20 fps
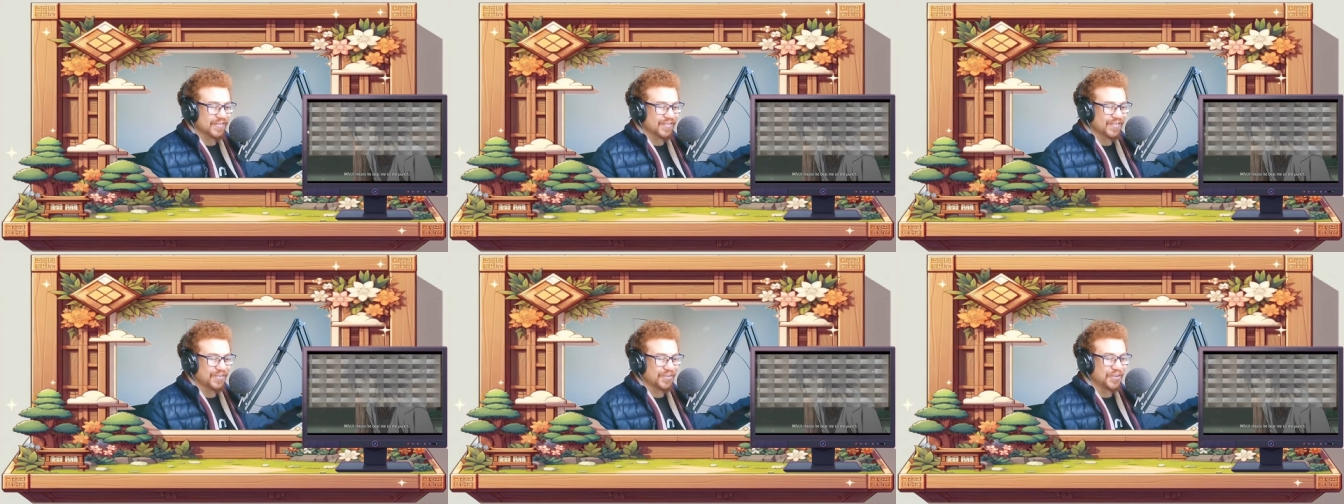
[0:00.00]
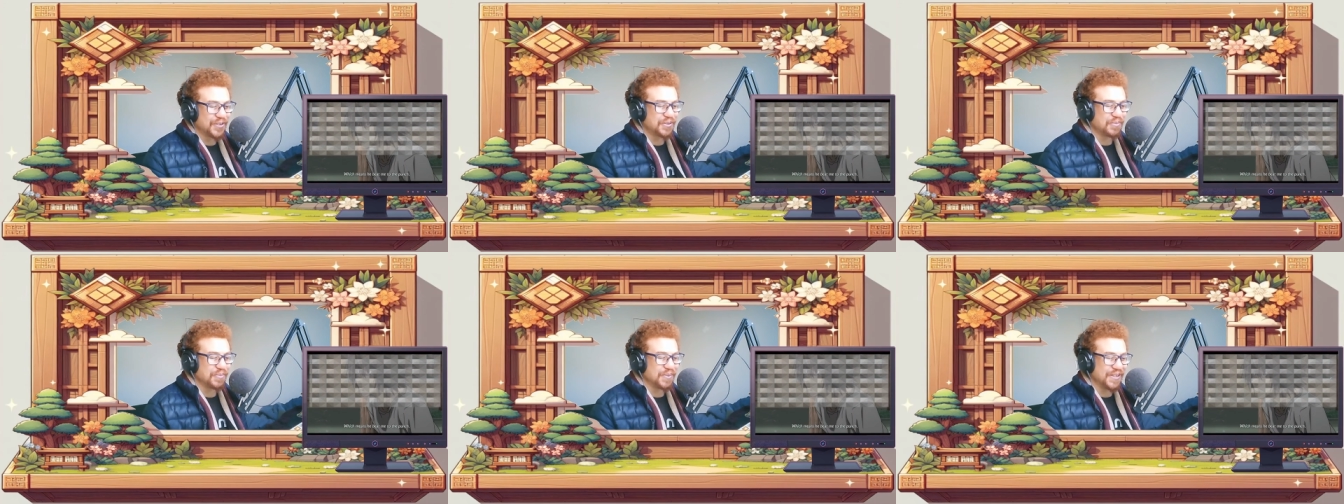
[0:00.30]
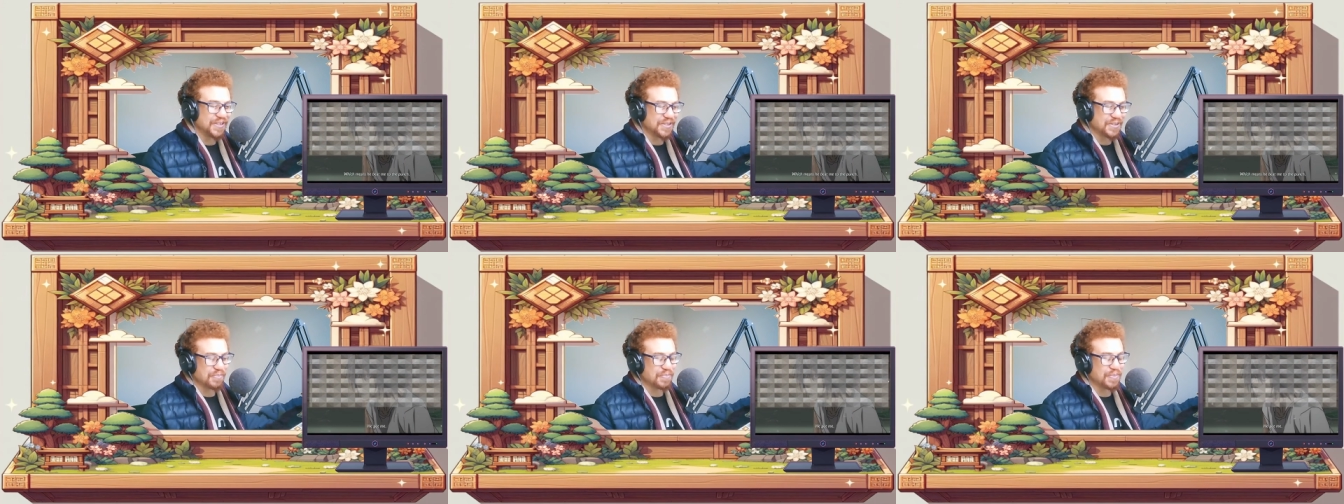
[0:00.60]
Which
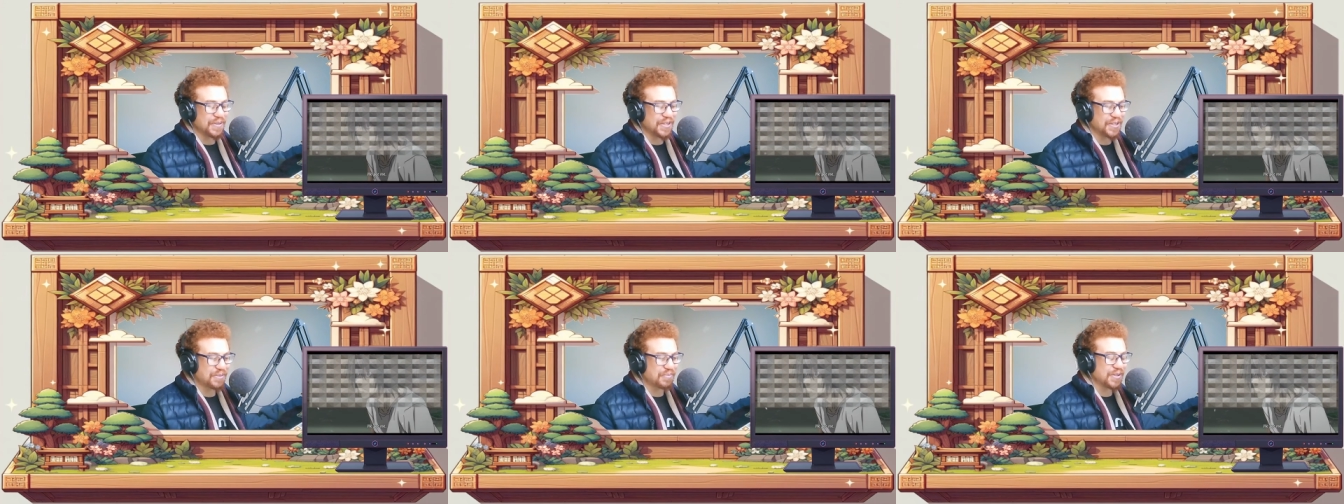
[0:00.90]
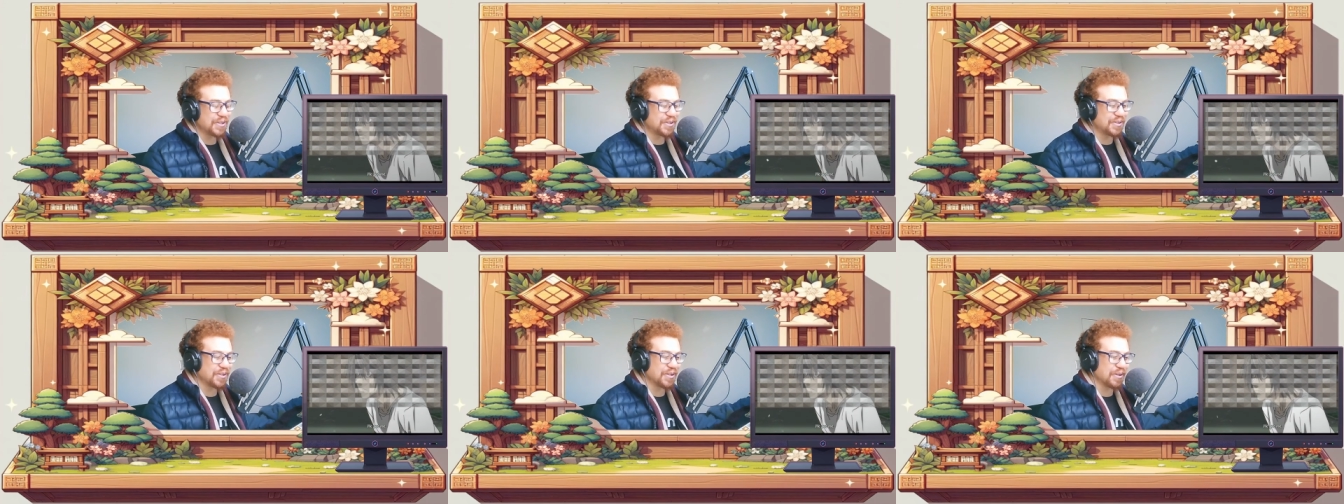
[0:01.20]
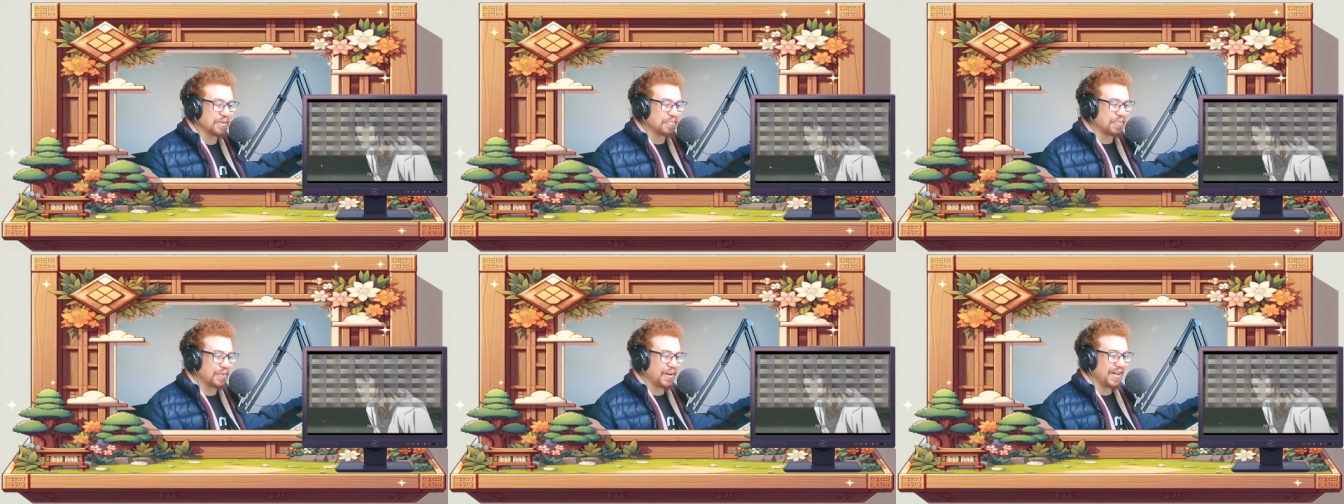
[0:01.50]
means he beat me to
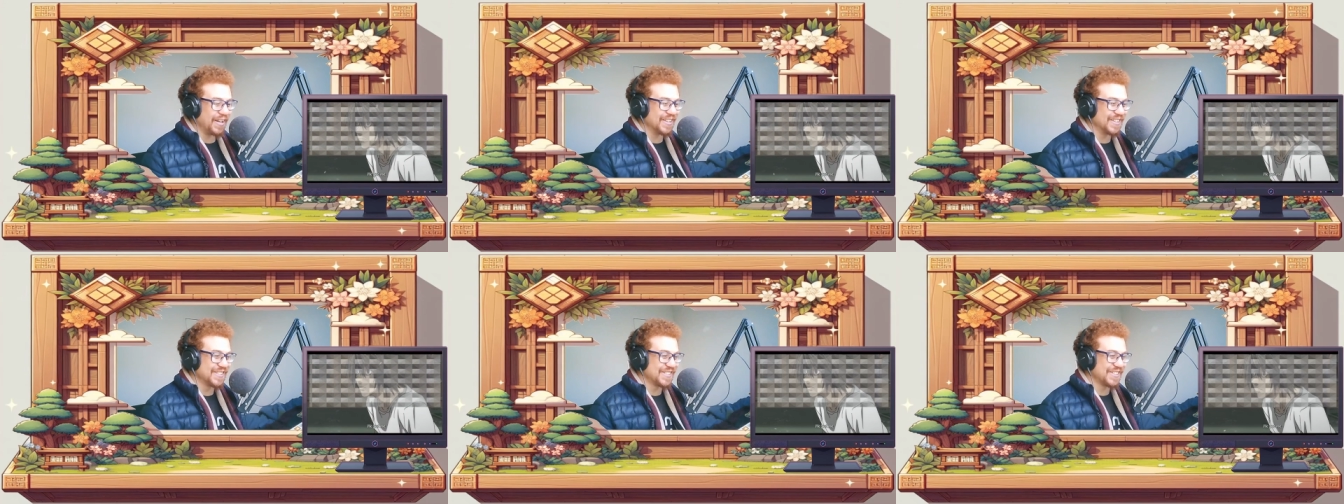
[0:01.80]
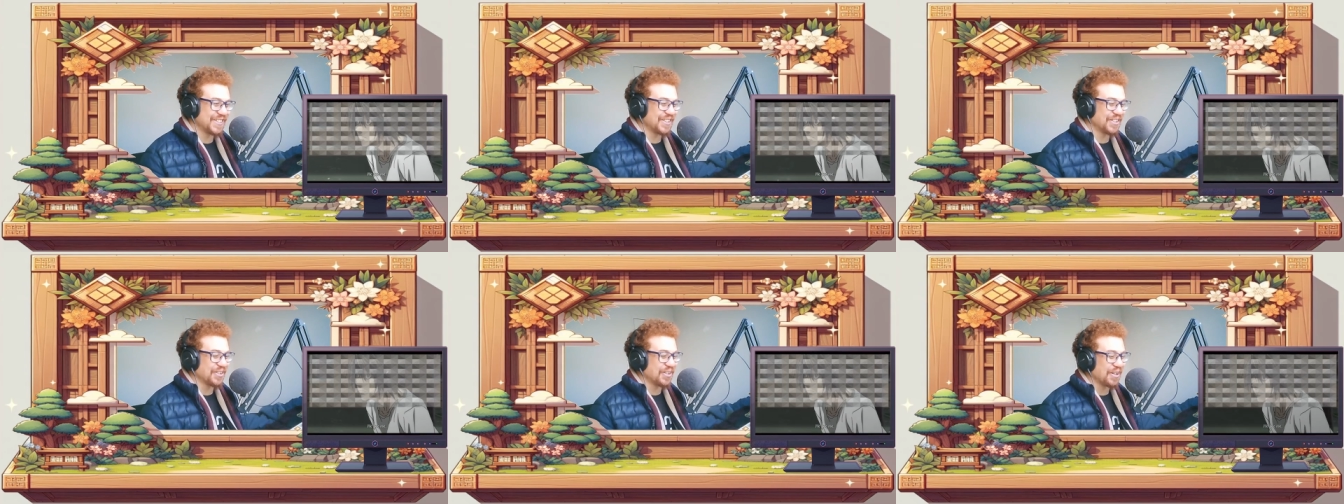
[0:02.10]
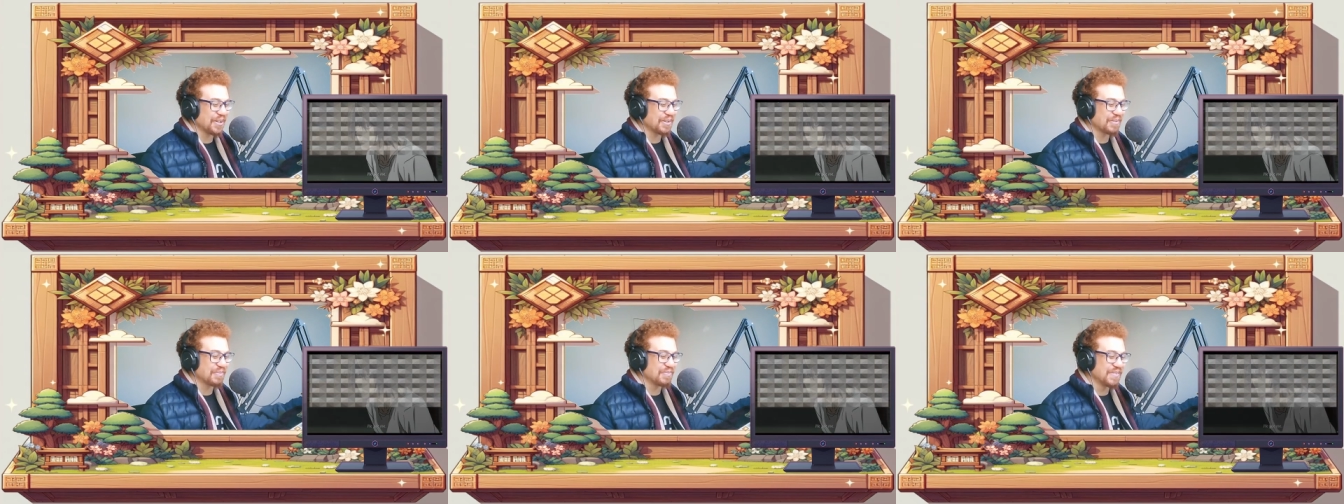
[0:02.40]
the punch. He
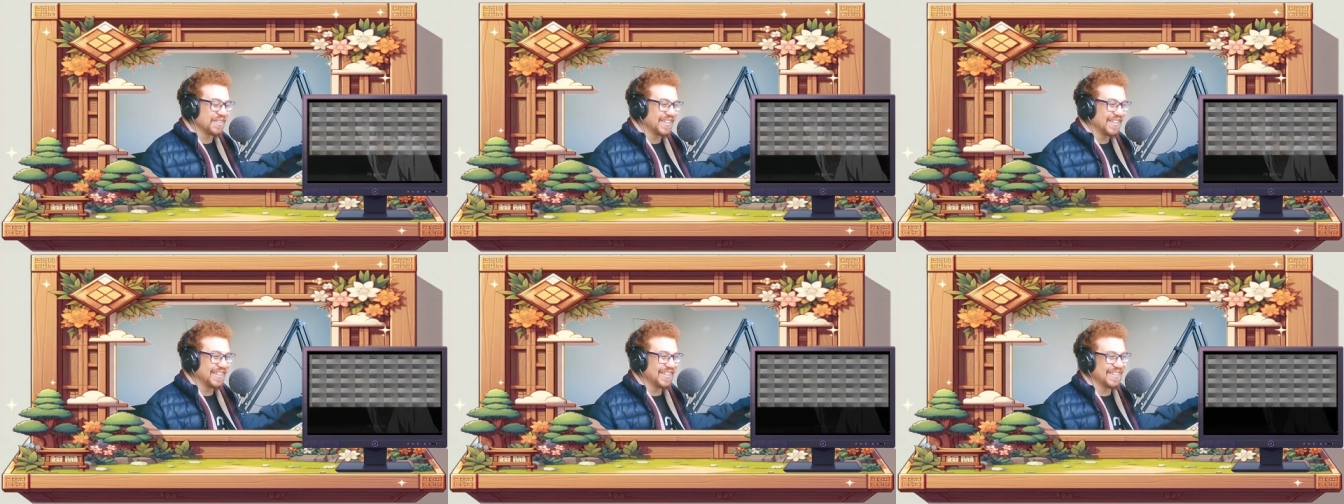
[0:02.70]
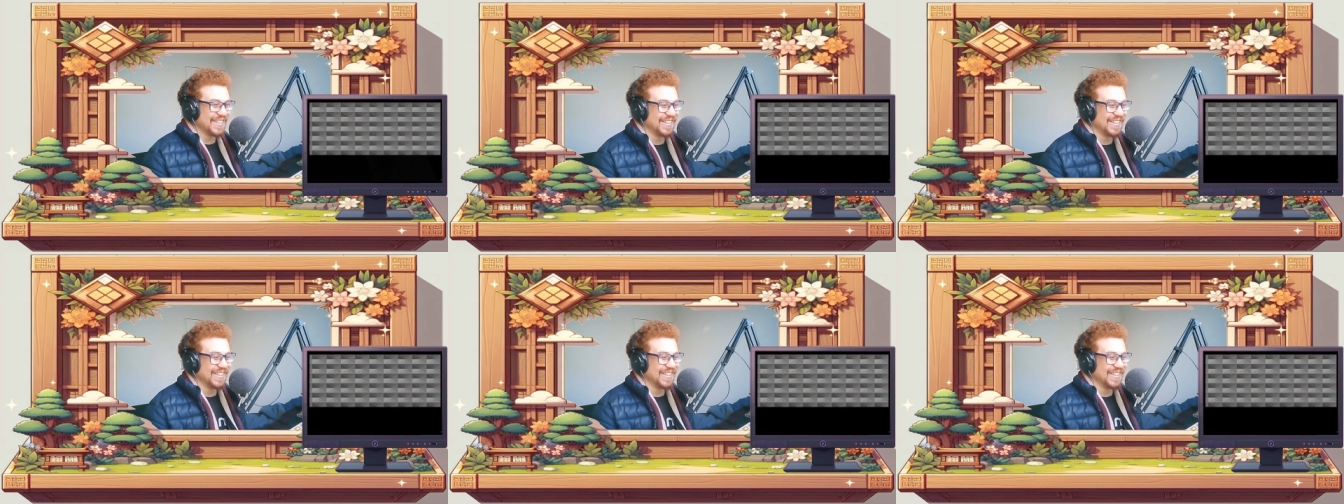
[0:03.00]
got me.